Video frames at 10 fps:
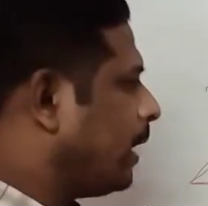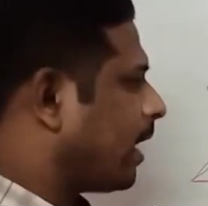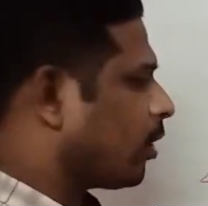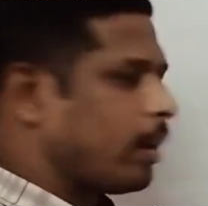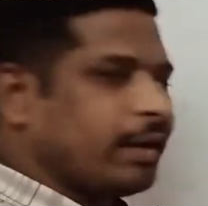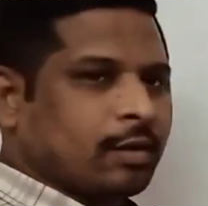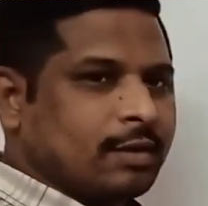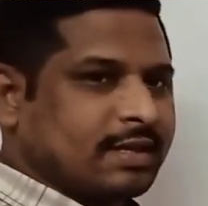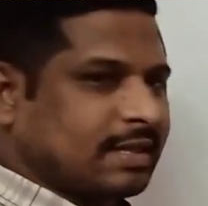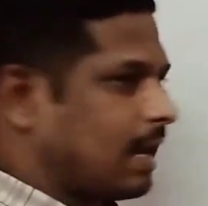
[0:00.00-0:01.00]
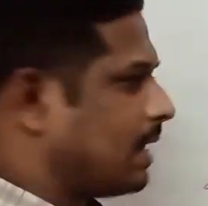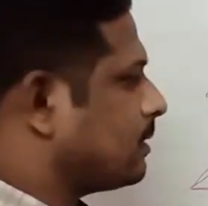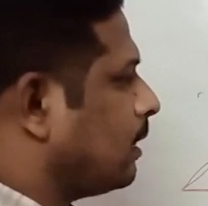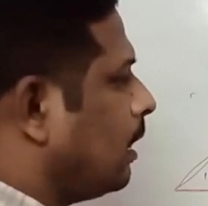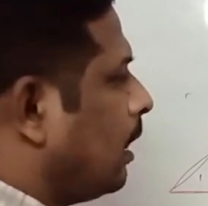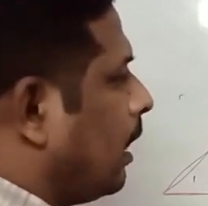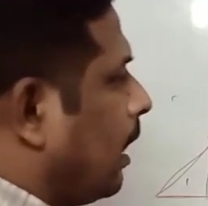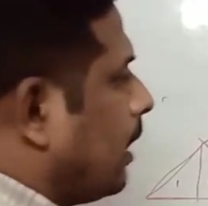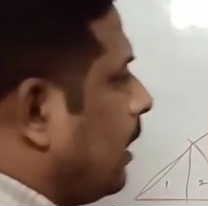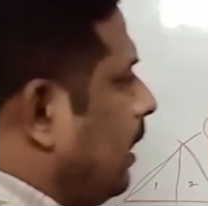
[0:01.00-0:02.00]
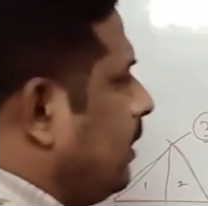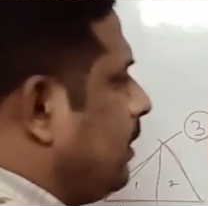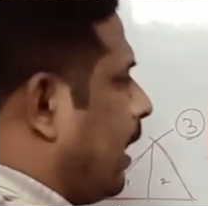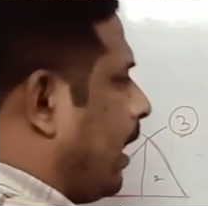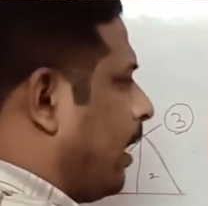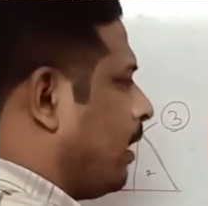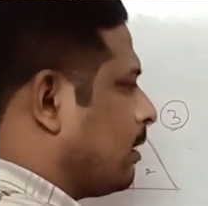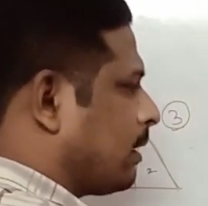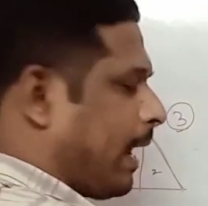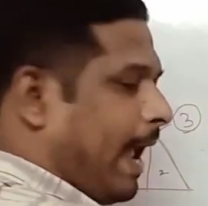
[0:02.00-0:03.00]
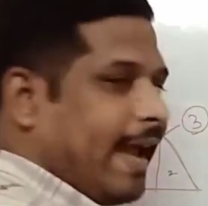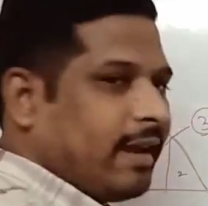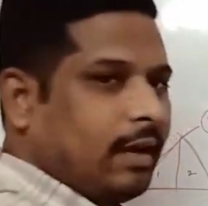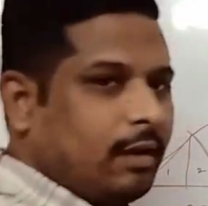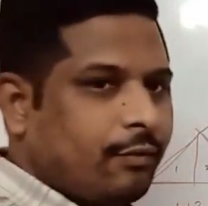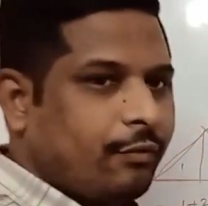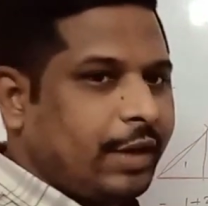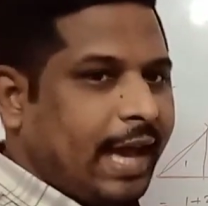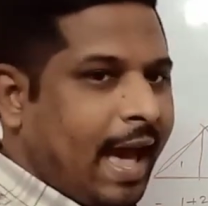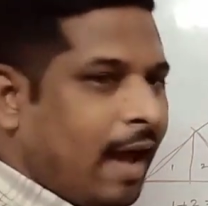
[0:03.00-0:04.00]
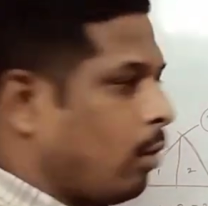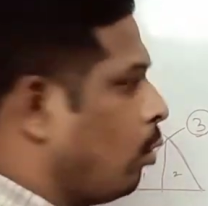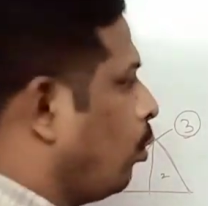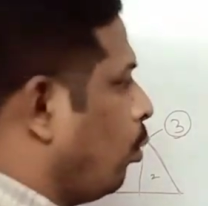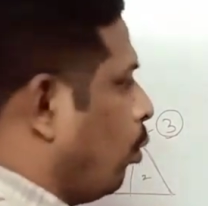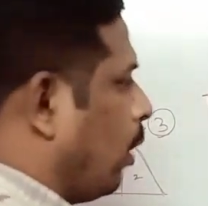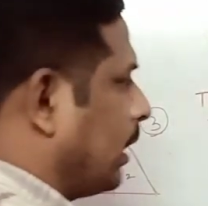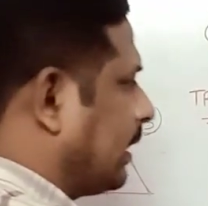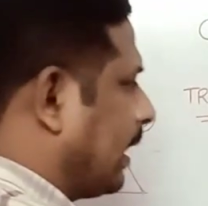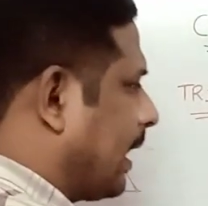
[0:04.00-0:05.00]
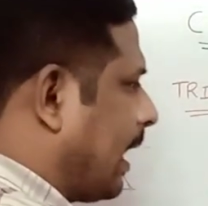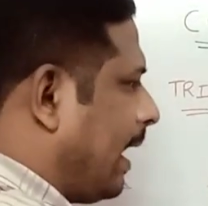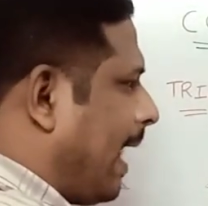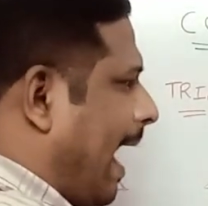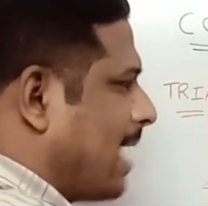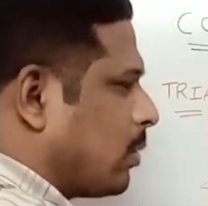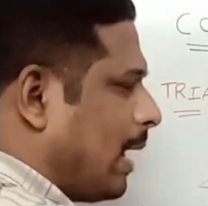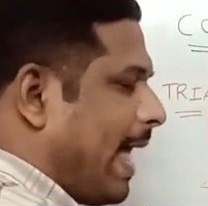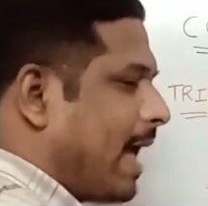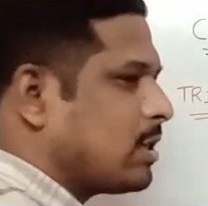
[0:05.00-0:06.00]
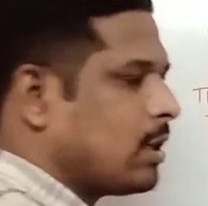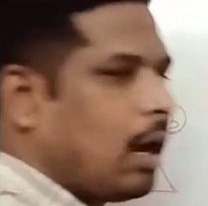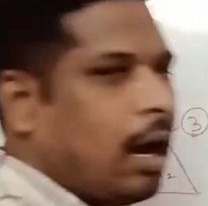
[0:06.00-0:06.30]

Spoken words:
we are going to discuss in a triangle we have vertical as well as